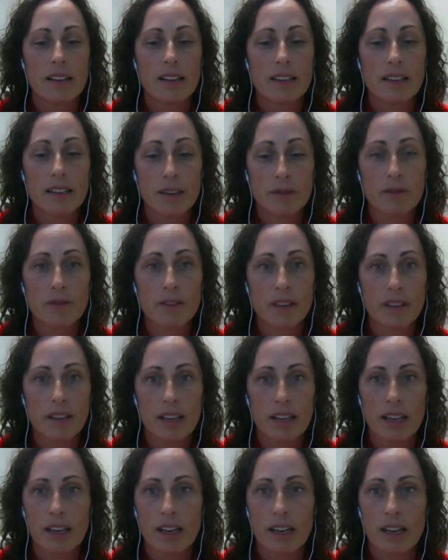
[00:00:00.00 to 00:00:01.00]

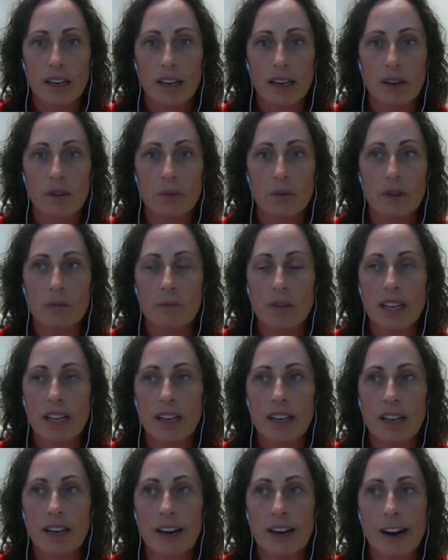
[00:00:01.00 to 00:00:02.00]
Differently would
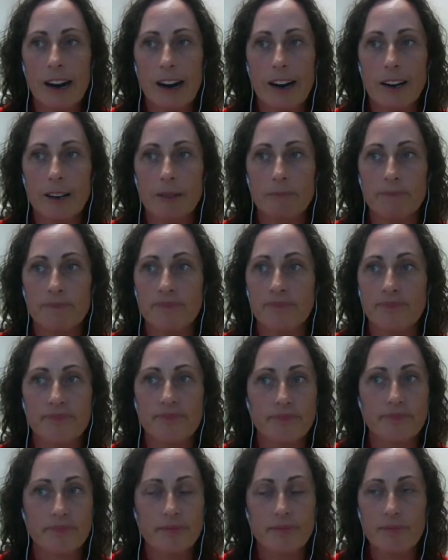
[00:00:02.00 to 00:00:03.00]
be
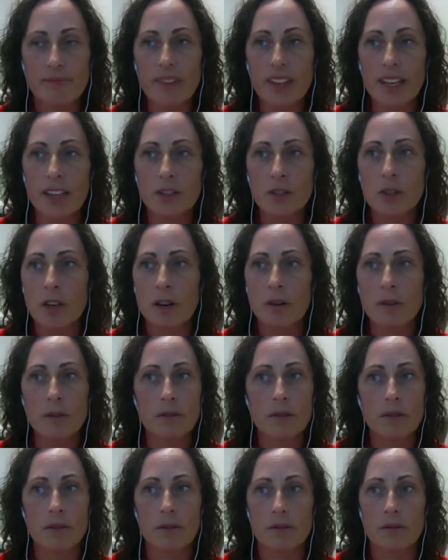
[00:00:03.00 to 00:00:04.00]

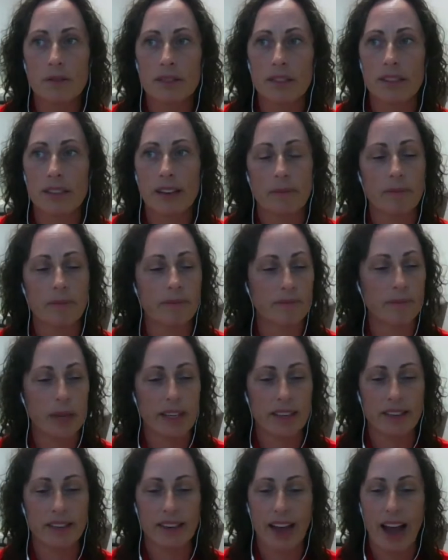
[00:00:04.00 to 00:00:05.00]
Joe, who's
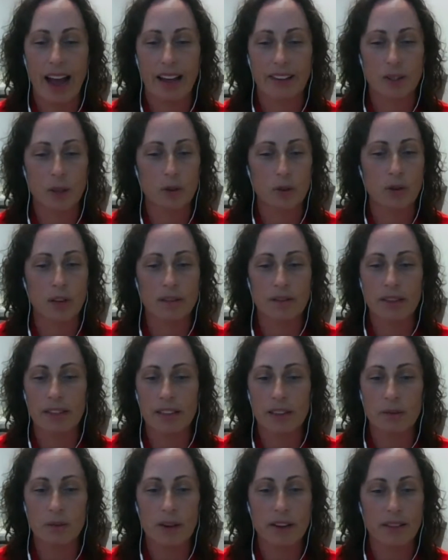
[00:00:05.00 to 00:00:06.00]
been
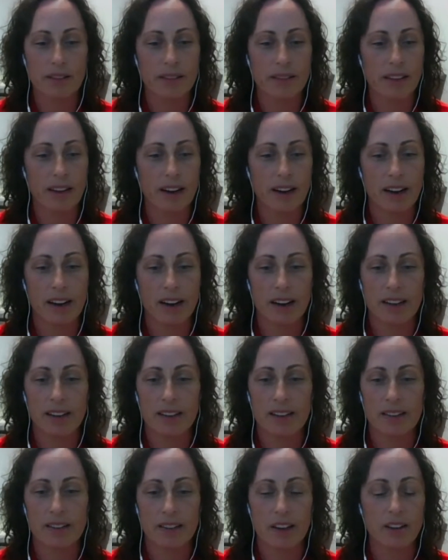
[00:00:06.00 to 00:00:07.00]
struggling with
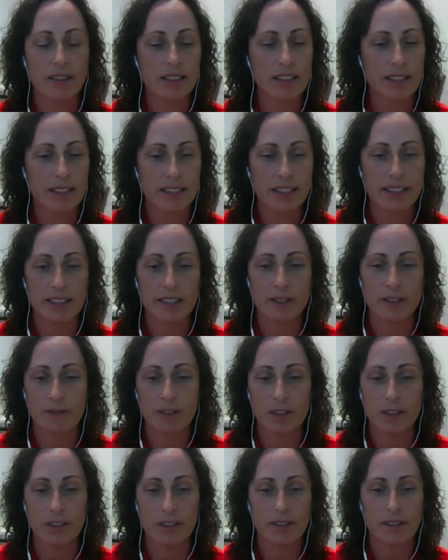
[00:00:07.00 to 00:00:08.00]
lung disease
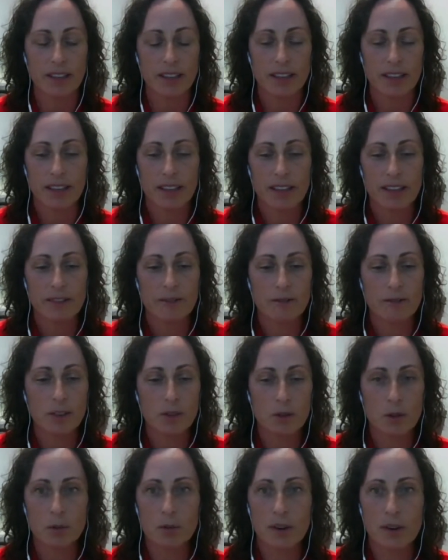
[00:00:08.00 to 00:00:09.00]
for
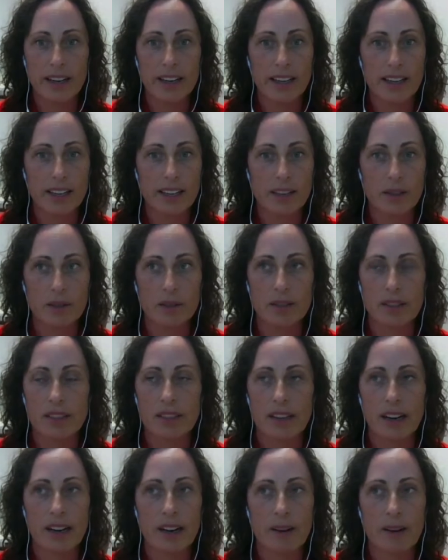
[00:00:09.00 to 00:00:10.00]
20 years.
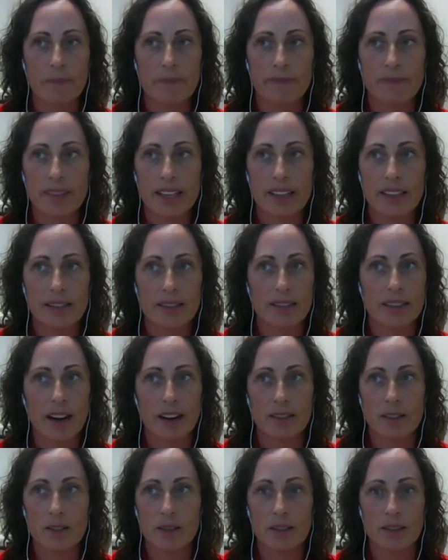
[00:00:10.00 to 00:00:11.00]
His
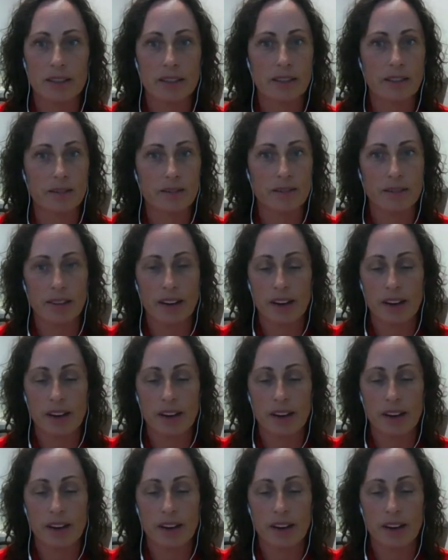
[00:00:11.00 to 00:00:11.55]
doctors have